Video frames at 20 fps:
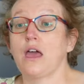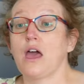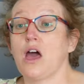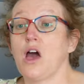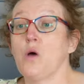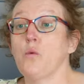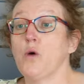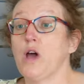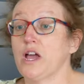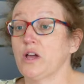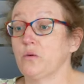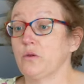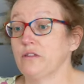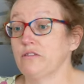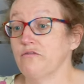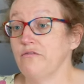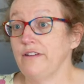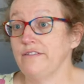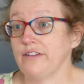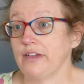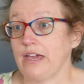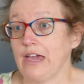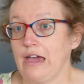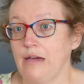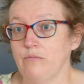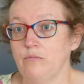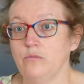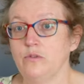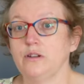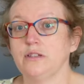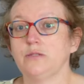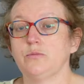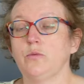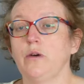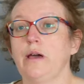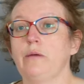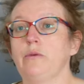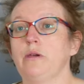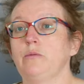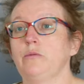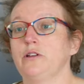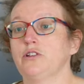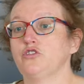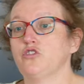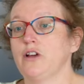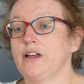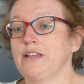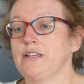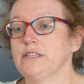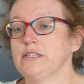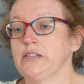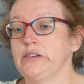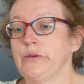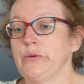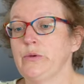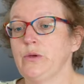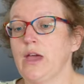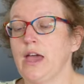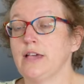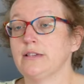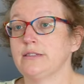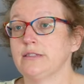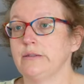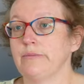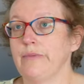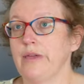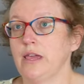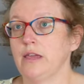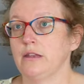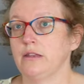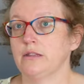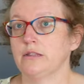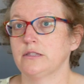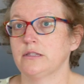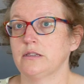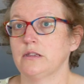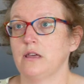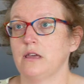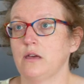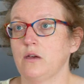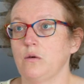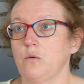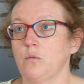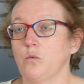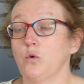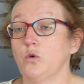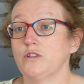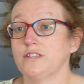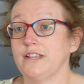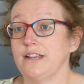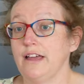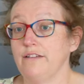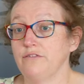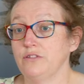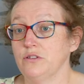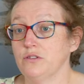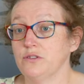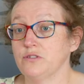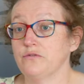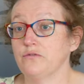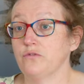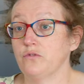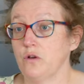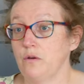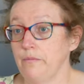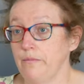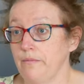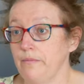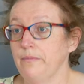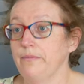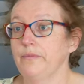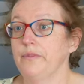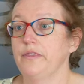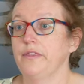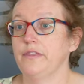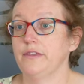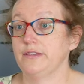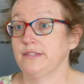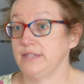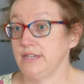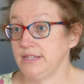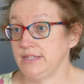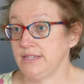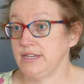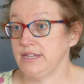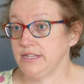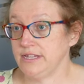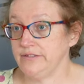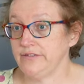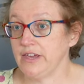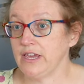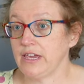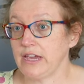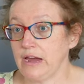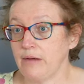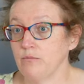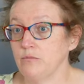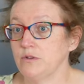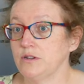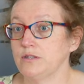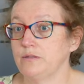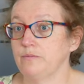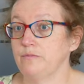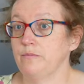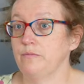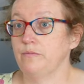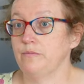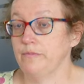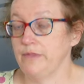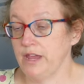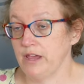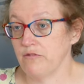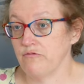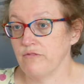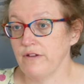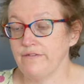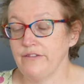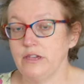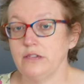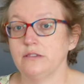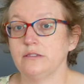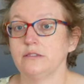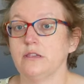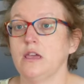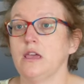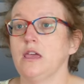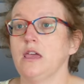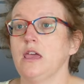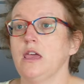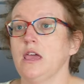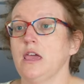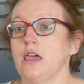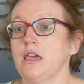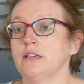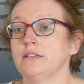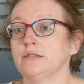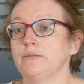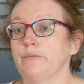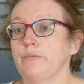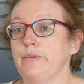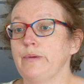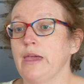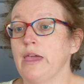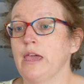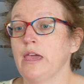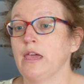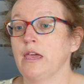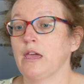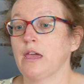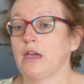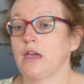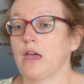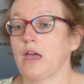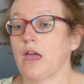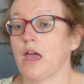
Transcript: Our work with river cameras, where we were trying to estimate water levels from the CCTV cameras near rivers, is being